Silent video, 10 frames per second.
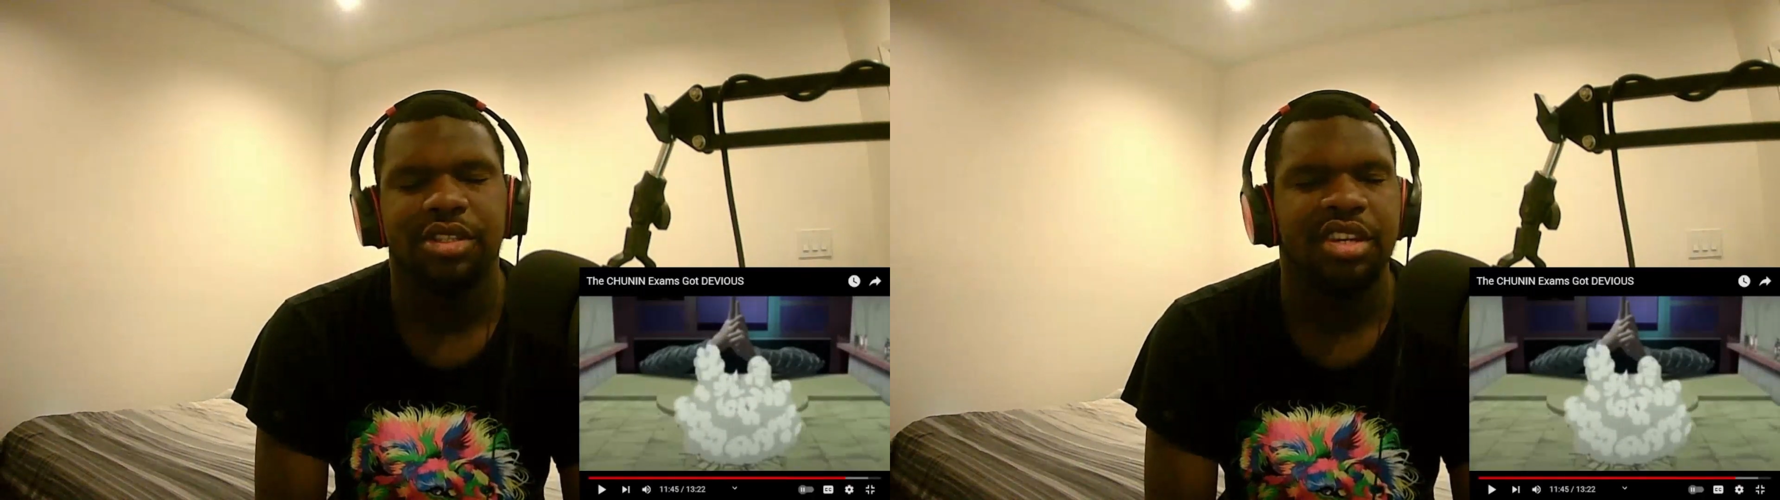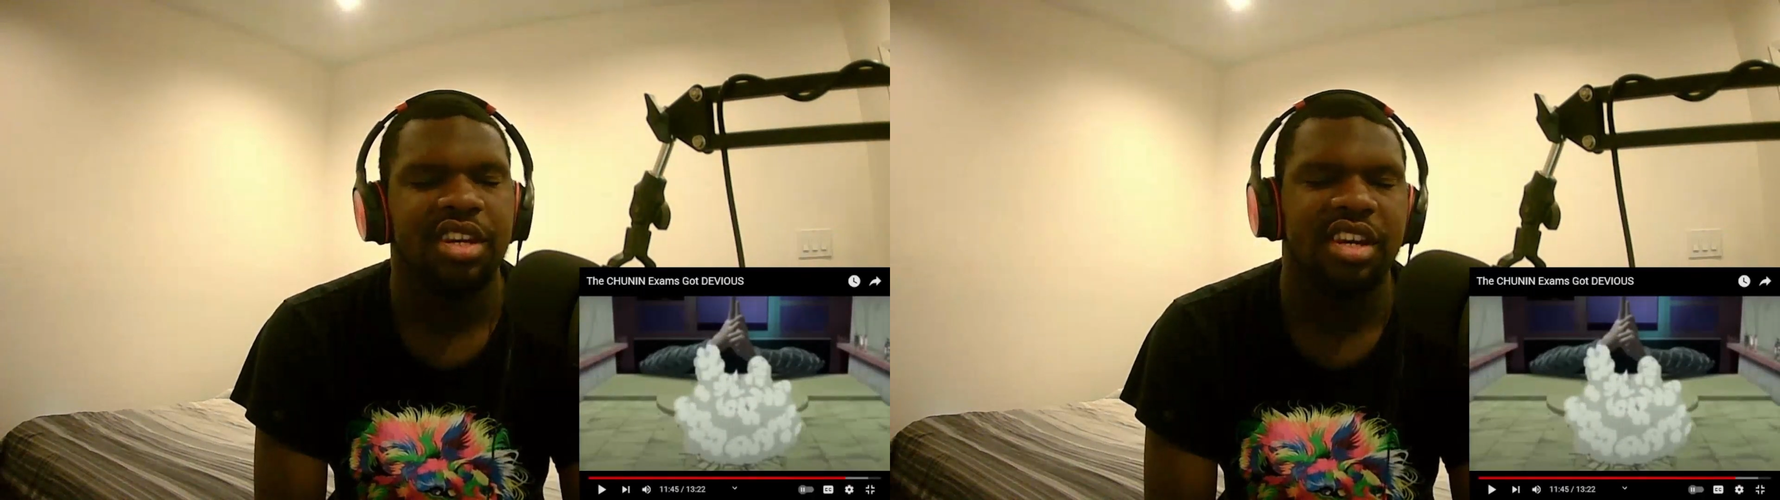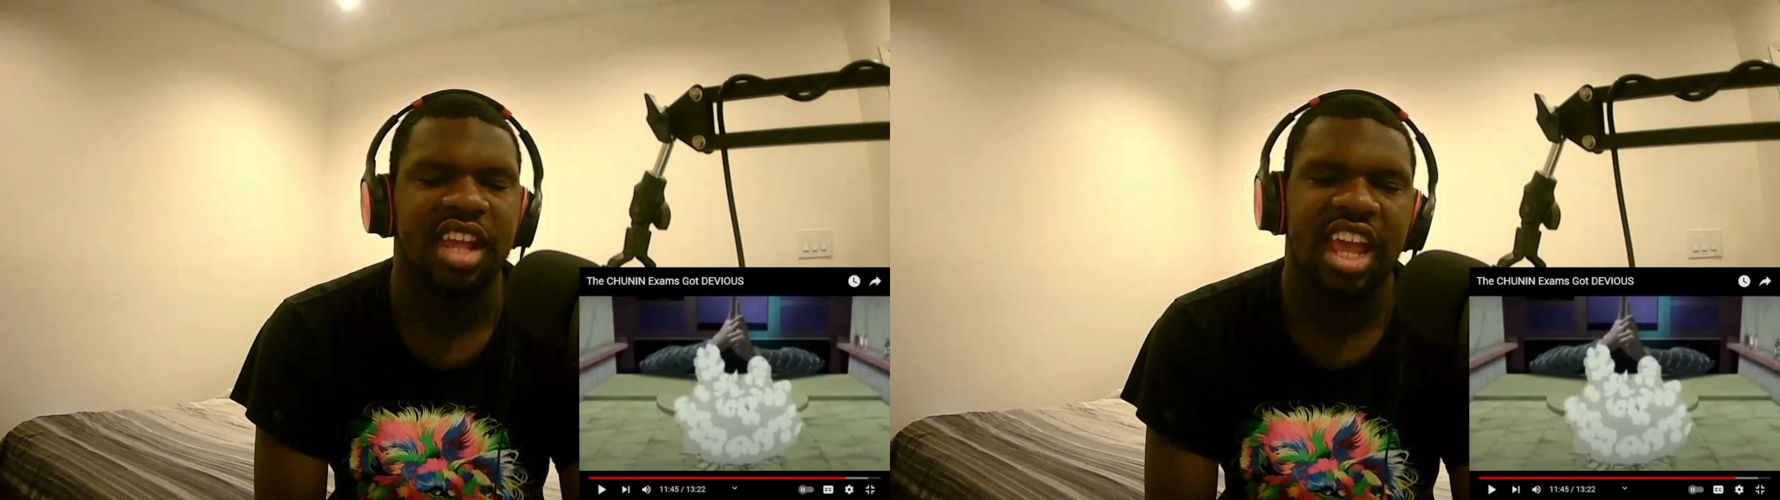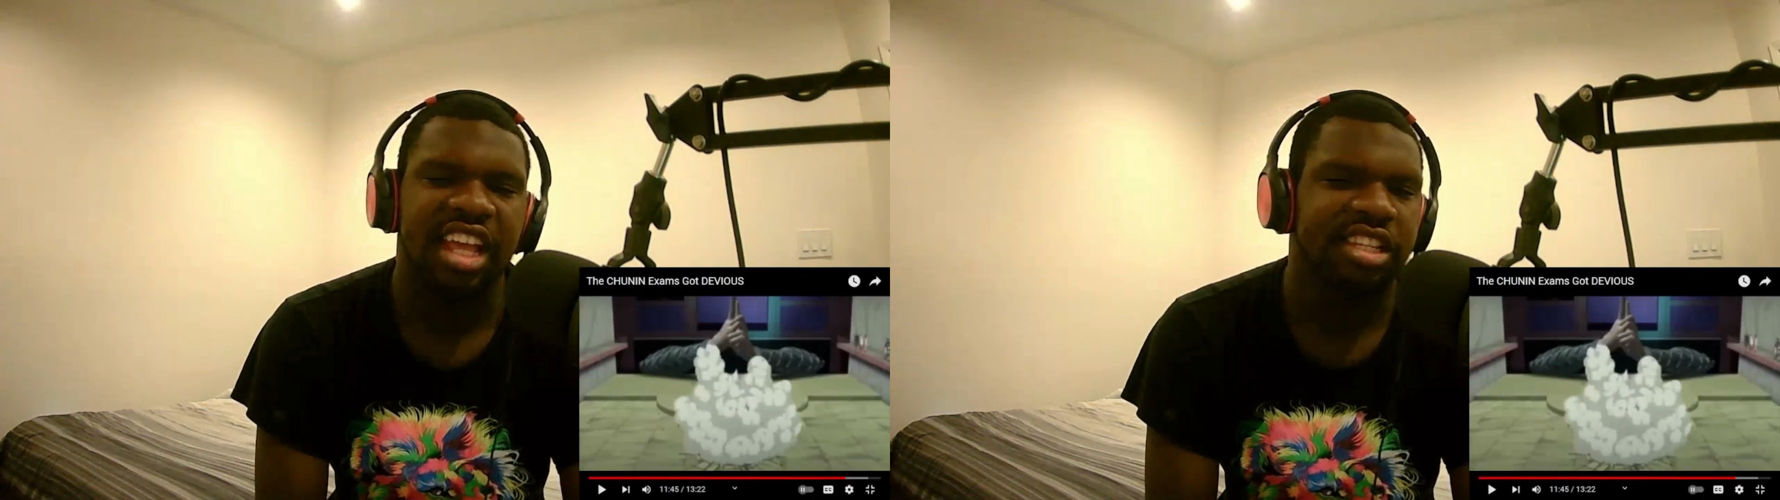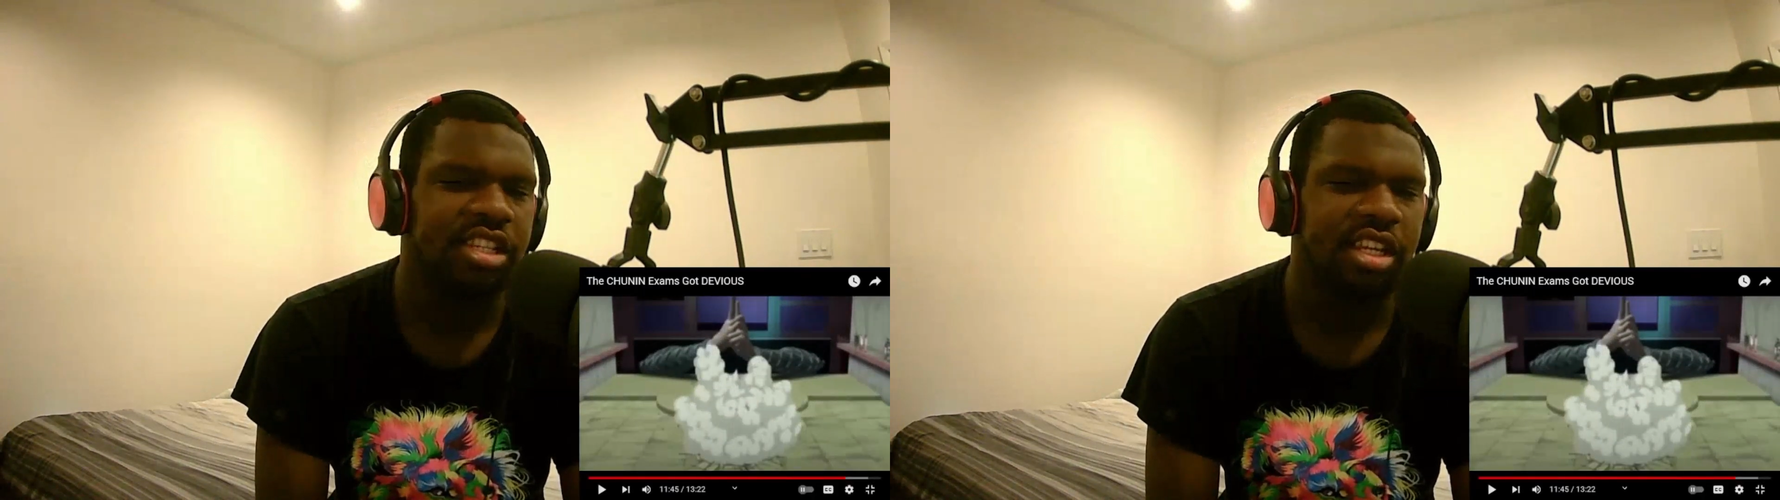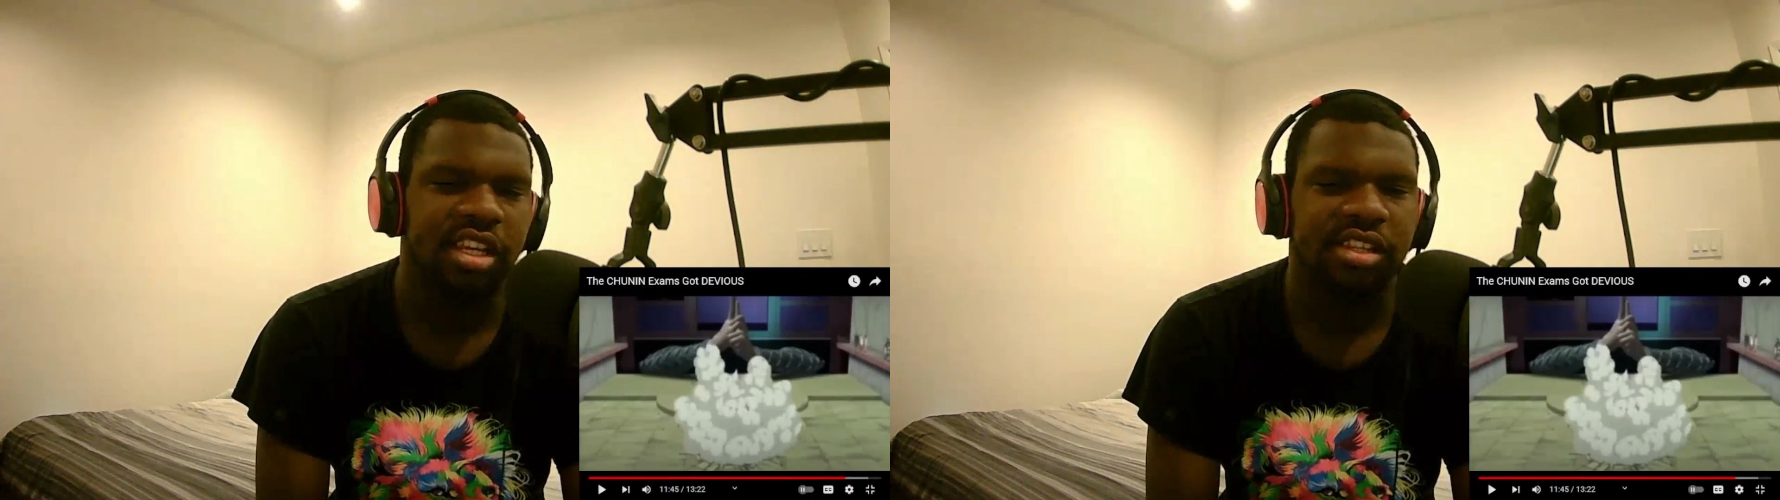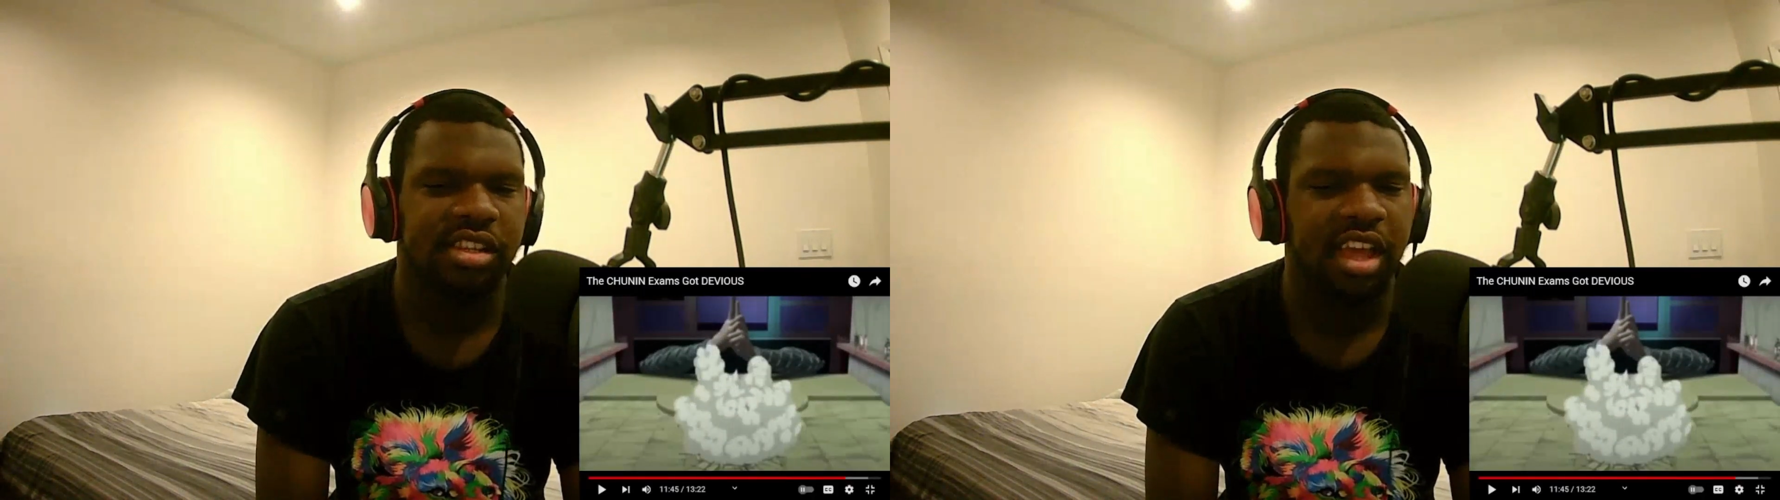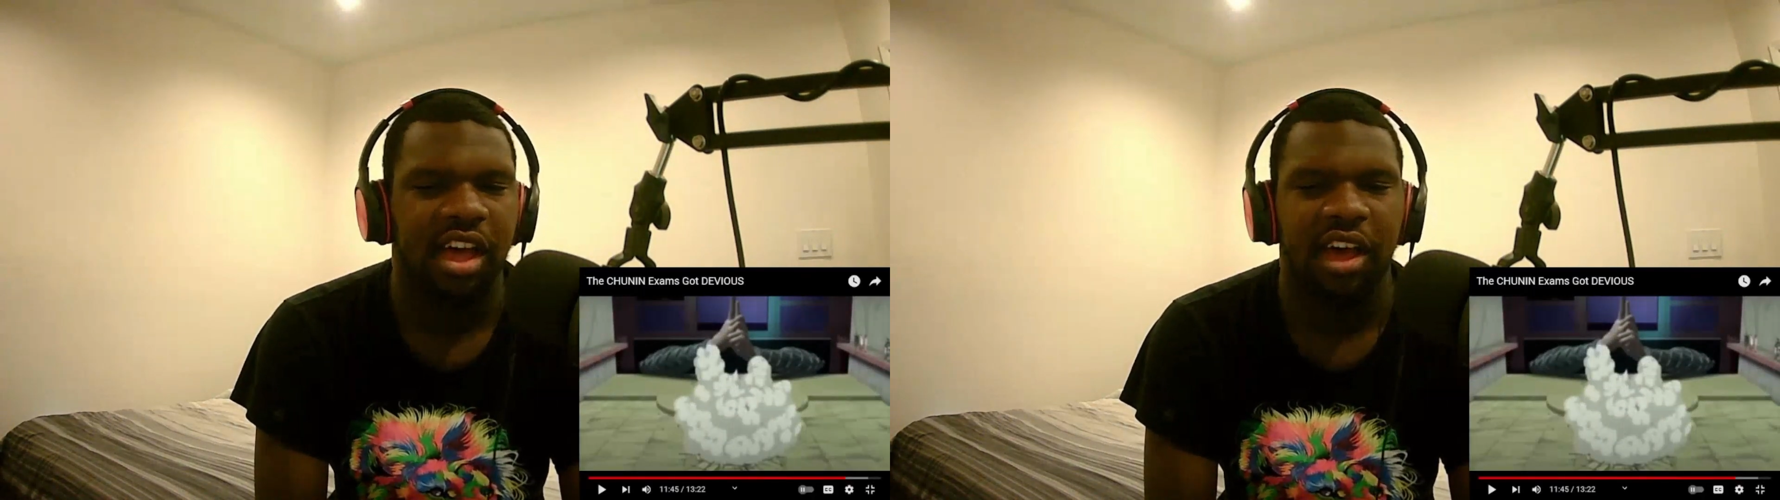nasty as
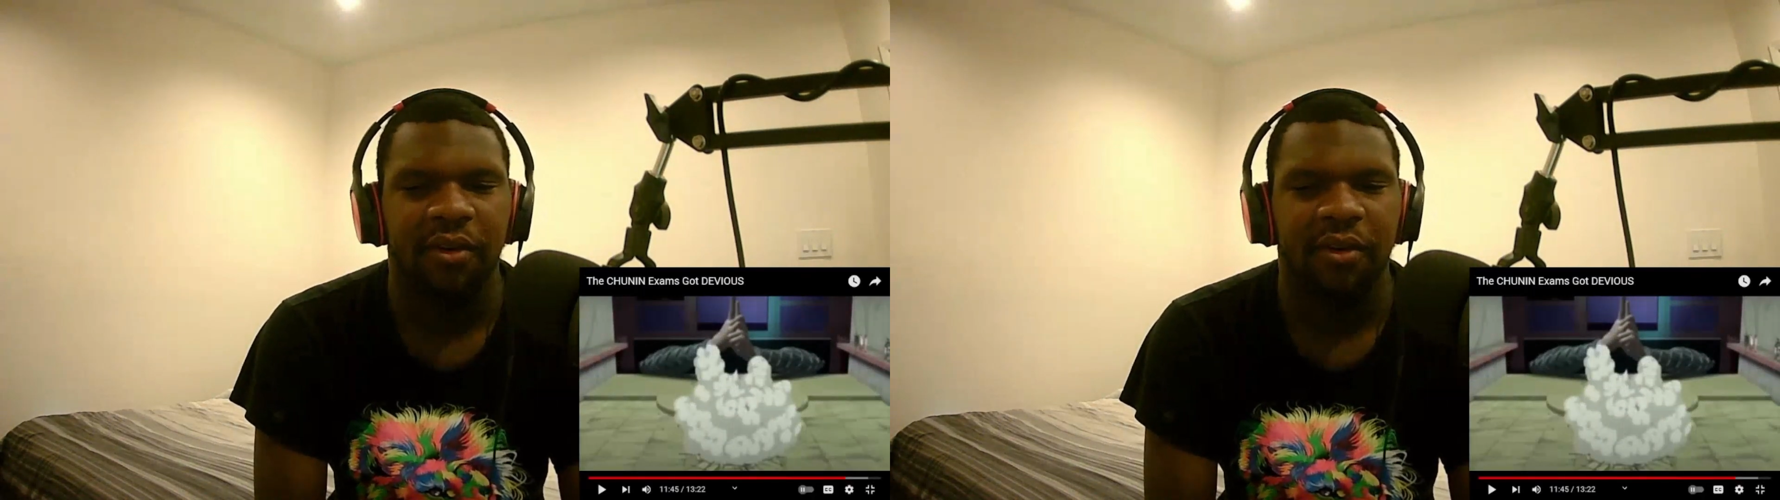hell.